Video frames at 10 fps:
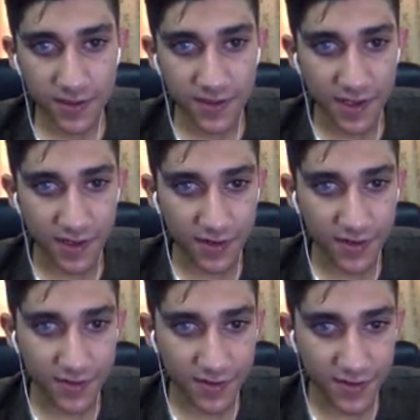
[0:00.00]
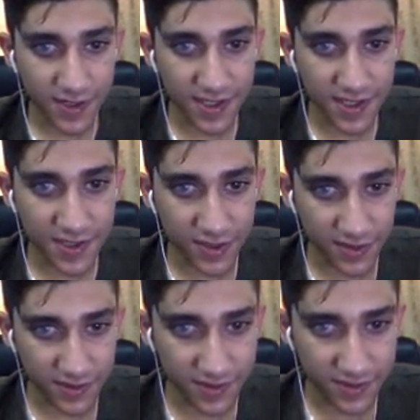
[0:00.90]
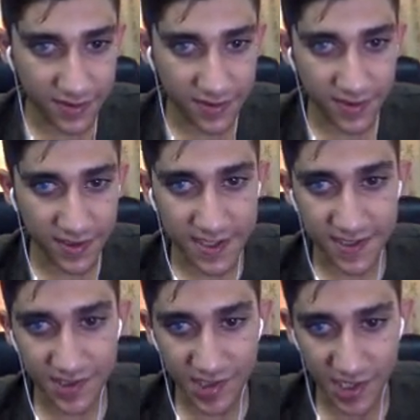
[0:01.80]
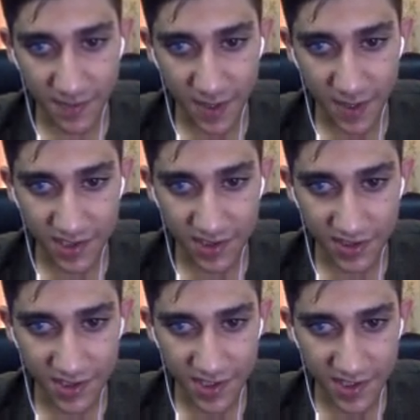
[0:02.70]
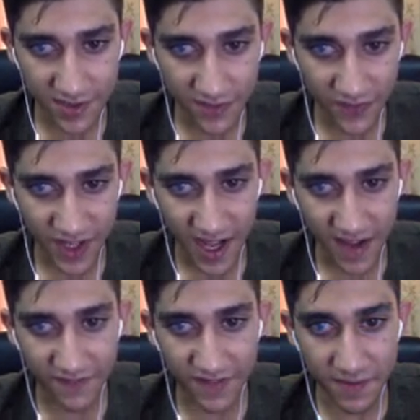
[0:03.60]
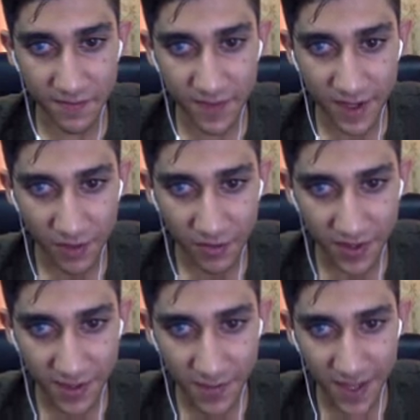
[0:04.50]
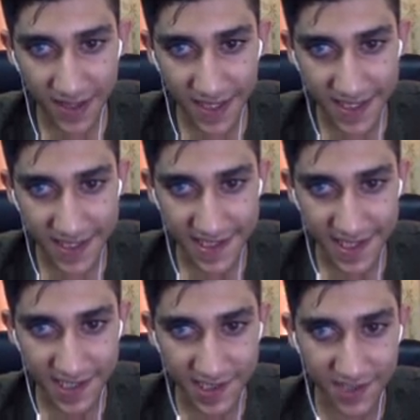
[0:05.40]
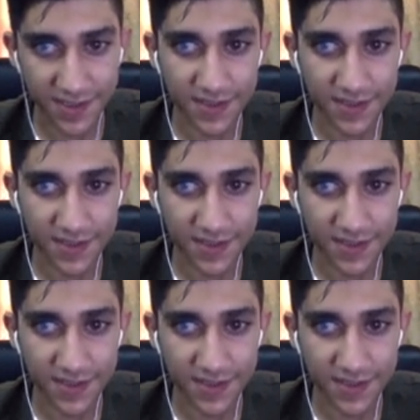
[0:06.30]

they're installed. Let's check package.json. We have them in our dependency section.